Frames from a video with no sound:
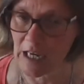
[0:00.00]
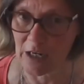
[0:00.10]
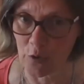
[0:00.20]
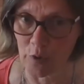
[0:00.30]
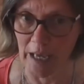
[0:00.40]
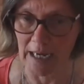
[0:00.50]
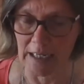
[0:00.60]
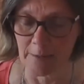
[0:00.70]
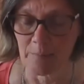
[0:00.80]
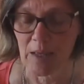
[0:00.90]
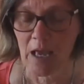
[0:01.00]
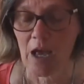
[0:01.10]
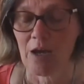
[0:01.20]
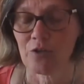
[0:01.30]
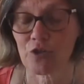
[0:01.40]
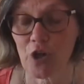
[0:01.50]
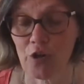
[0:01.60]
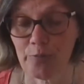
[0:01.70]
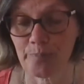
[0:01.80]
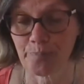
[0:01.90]
to eat organic.
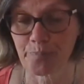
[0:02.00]
So